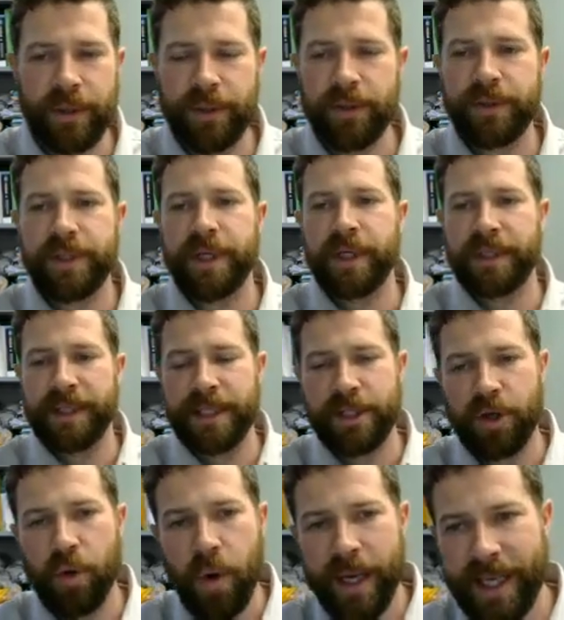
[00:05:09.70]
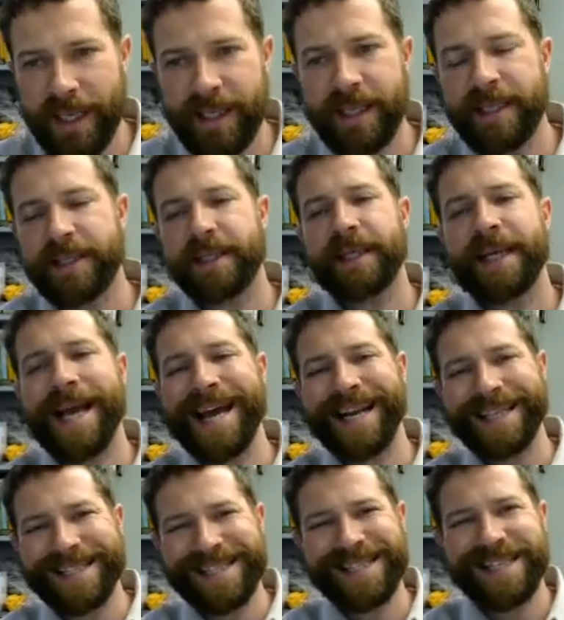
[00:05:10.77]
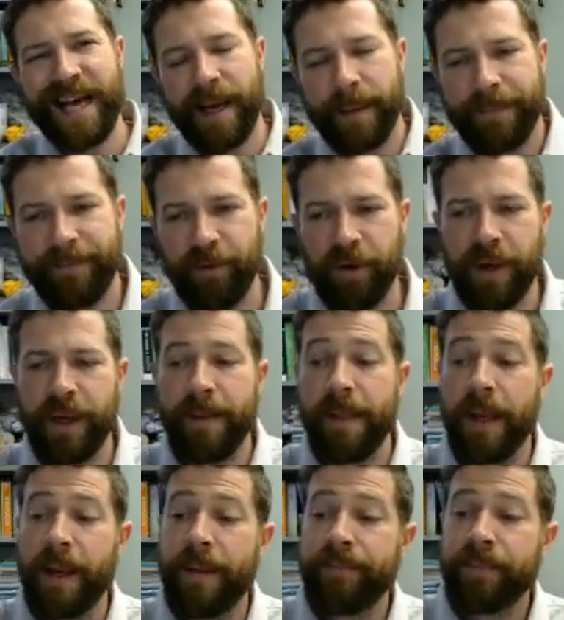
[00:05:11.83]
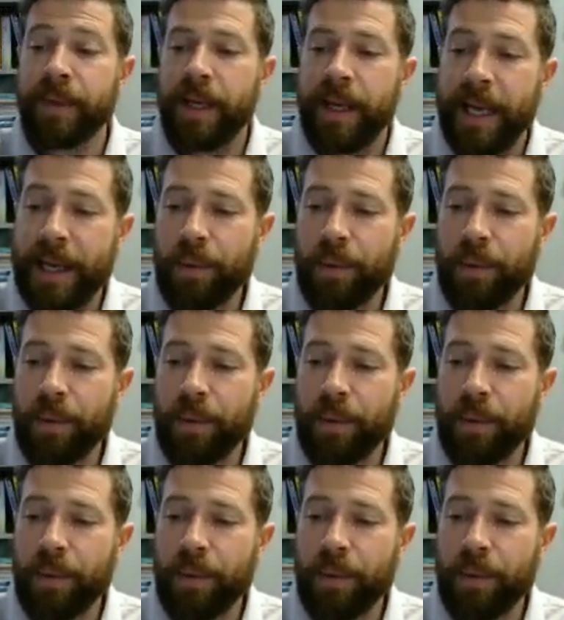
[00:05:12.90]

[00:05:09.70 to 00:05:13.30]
That's all I would use here because it's quick and easy and it's set up for it.